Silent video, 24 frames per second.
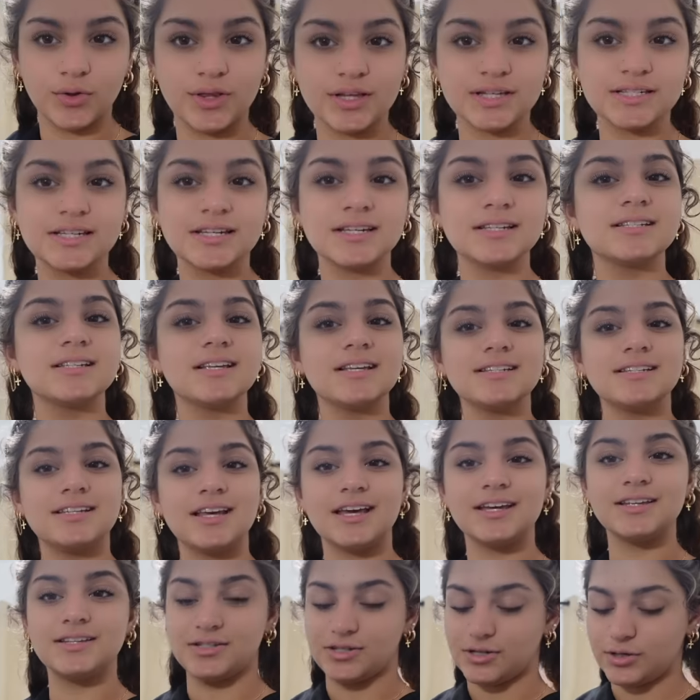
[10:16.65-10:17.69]
this is
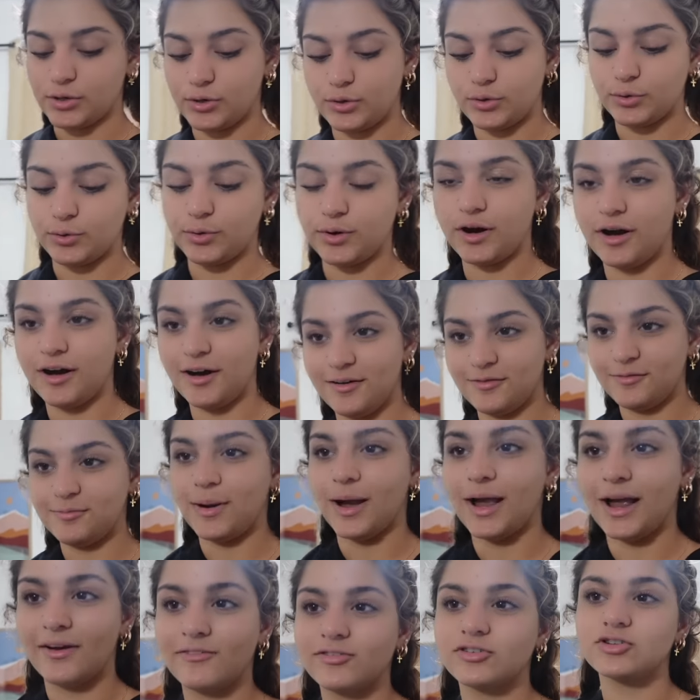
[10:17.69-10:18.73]
day 2 of
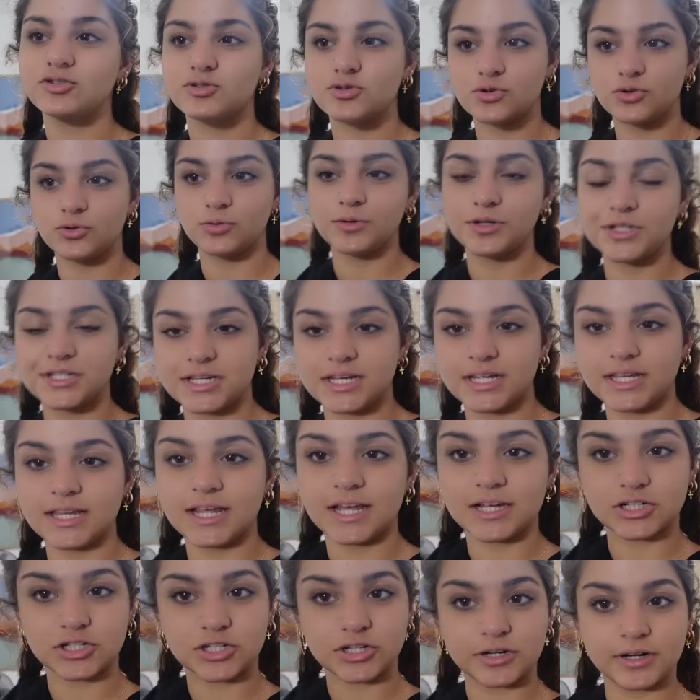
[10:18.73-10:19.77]
my after school routine.
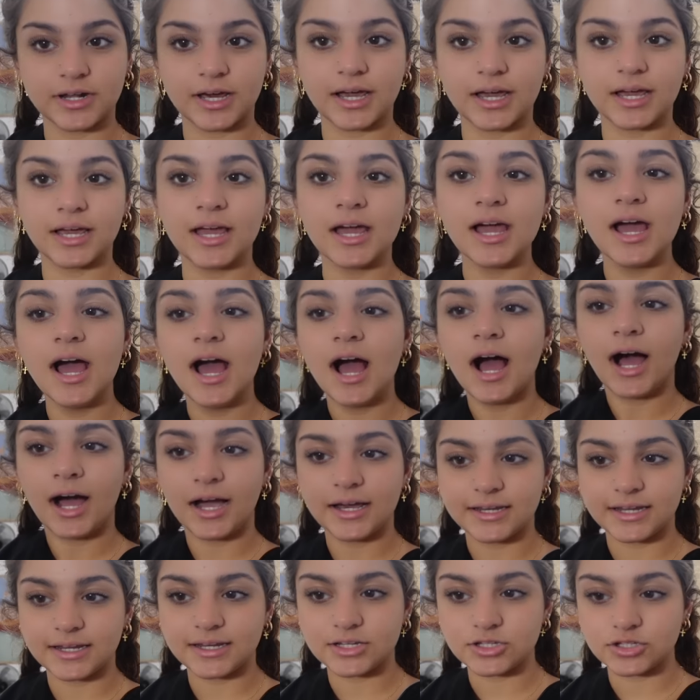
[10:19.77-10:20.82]
Yesterday
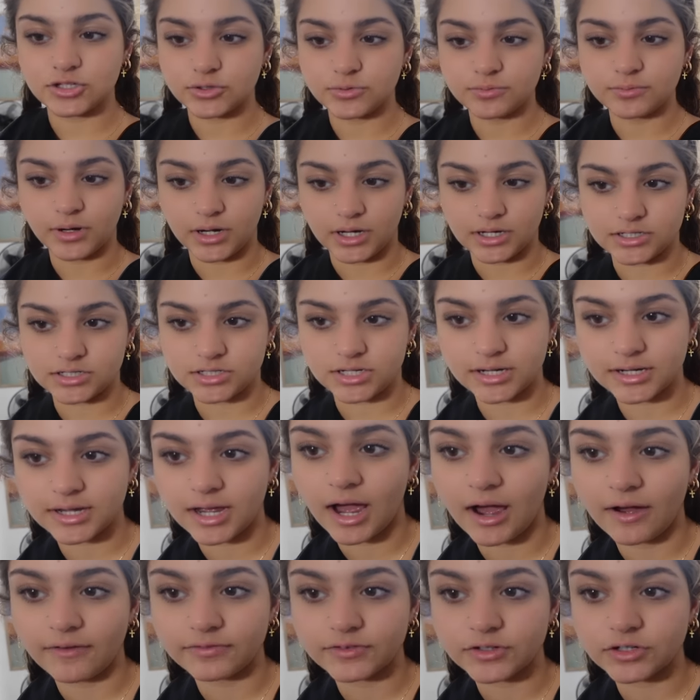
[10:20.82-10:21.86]
I didn't do much. Like,
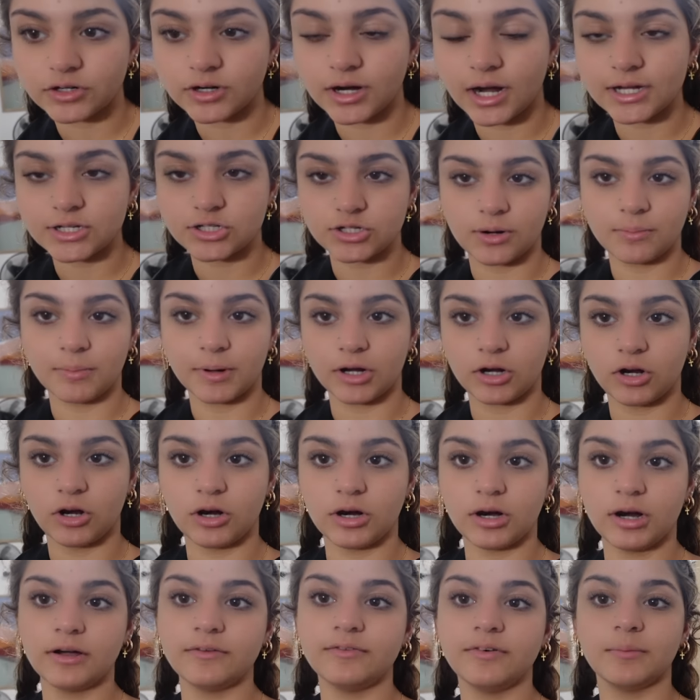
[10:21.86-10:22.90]
after I dropped my
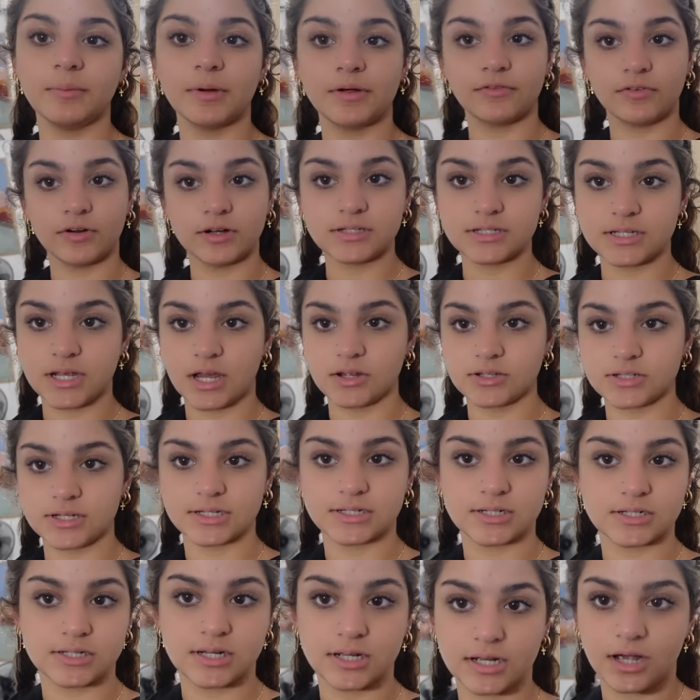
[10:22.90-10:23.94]
car off at my friend's house, I
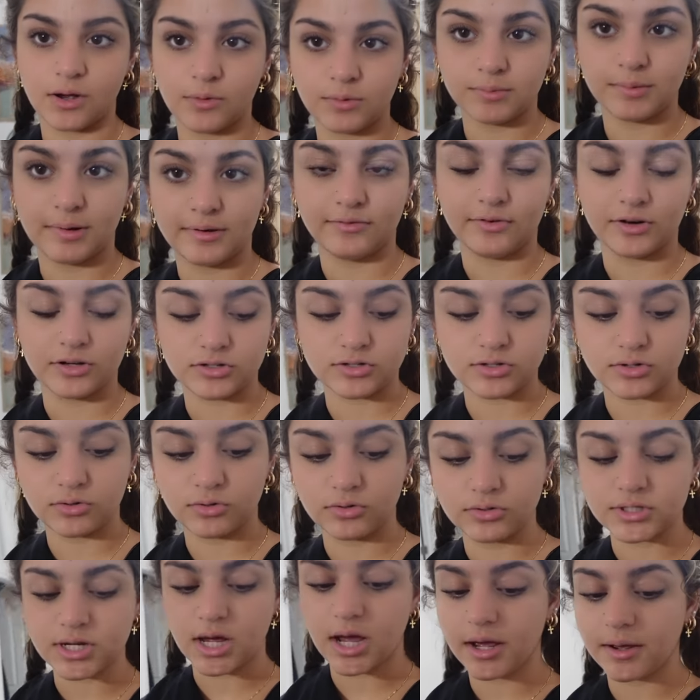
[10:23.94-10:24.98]
just hung out with my friends the
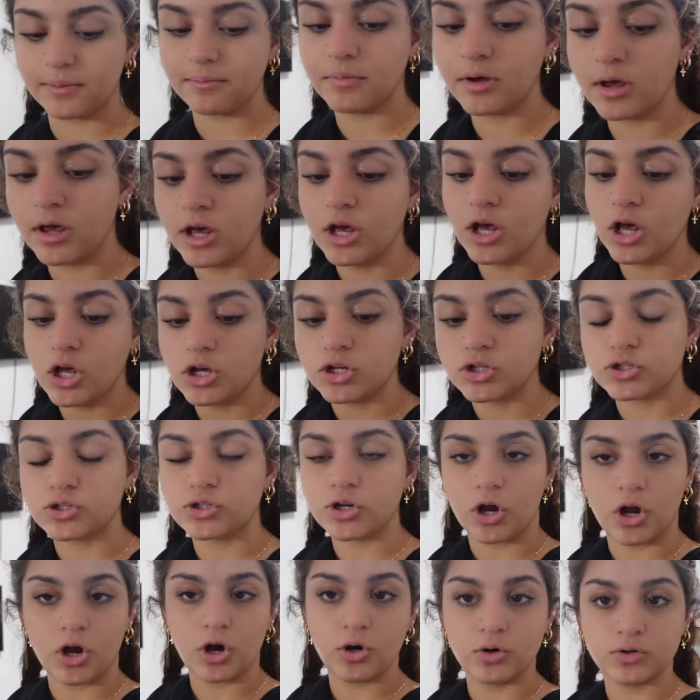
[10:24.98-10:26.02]
whole time.
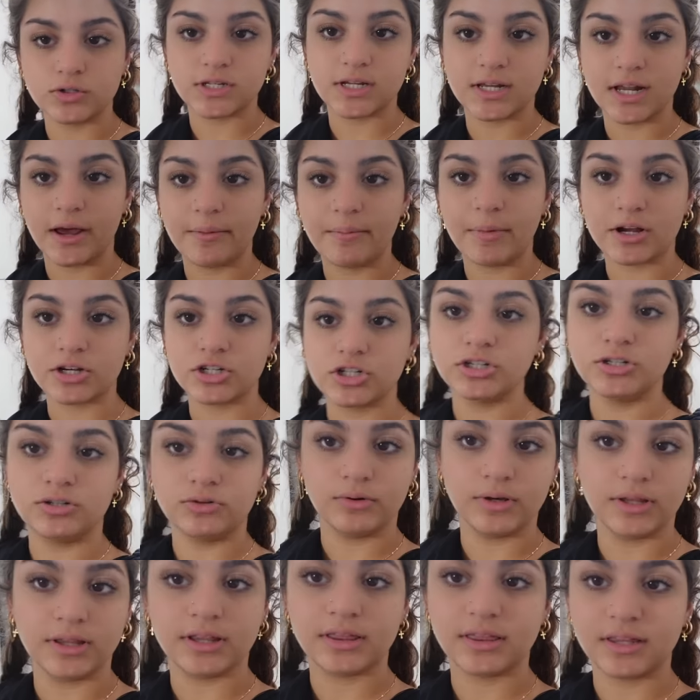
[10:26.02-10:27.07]
So today I'm actually
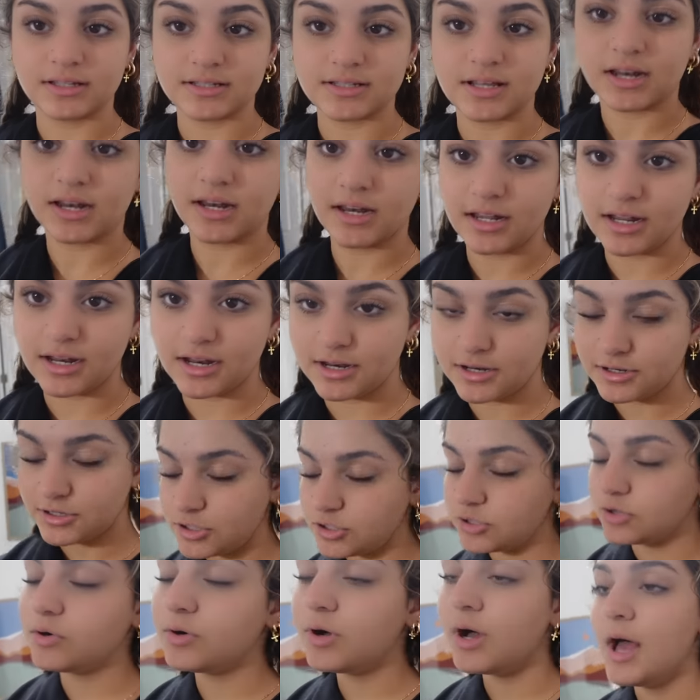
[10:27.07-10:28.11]
doing the things that I need to
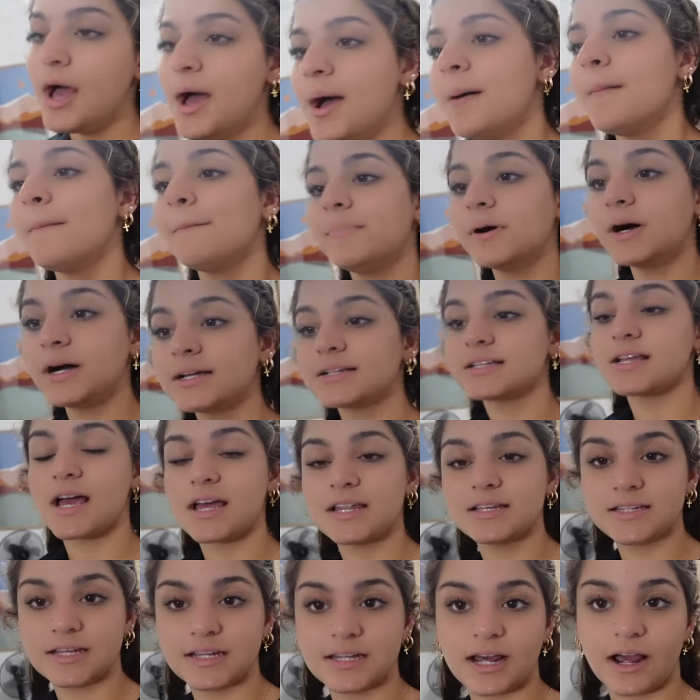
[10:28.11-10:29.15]
do, but
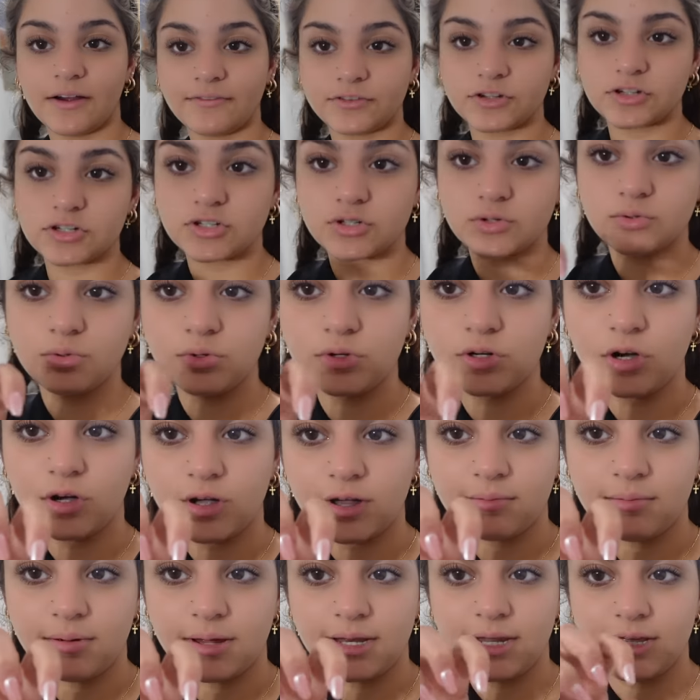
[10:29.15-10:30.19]
I did after school go
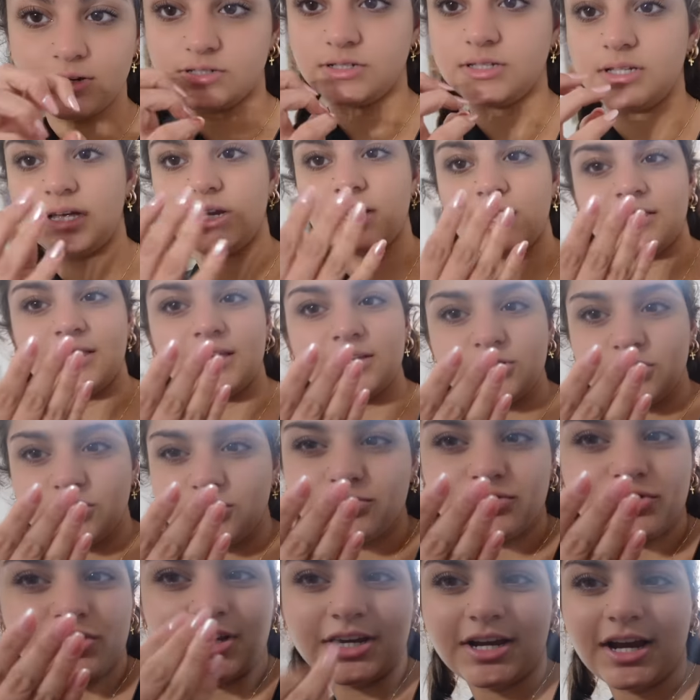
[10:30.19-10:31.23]
get my nails done, and that's
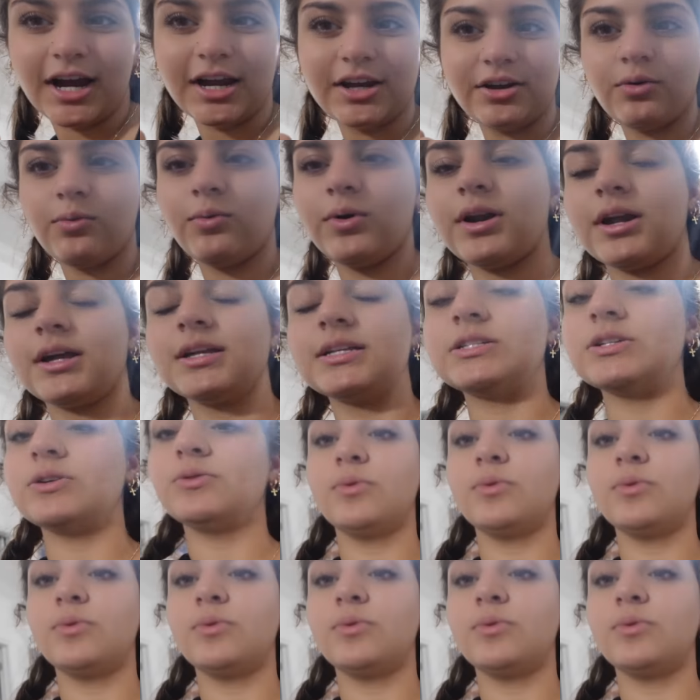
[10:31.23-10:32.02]
usually kind of what I do